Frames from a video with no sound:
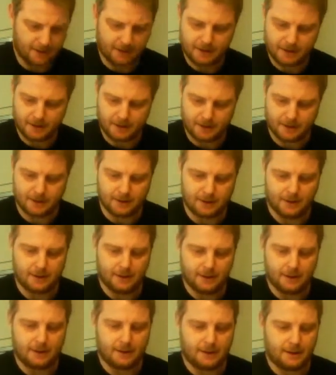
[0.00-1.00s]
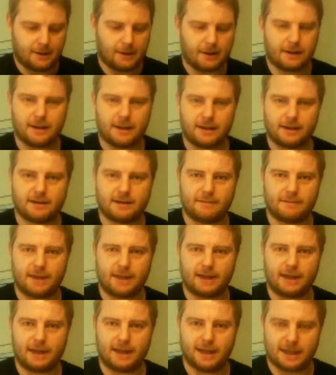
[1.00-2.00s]
I think something
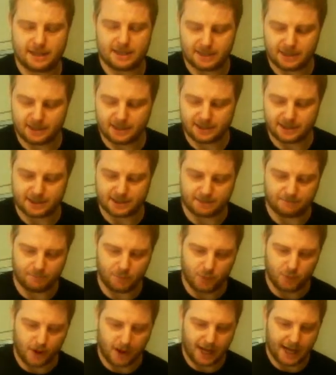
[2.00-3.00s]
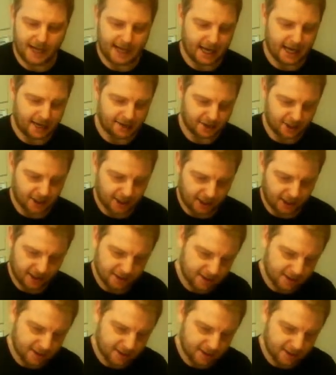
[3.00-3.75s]
like this is just more eye-catching.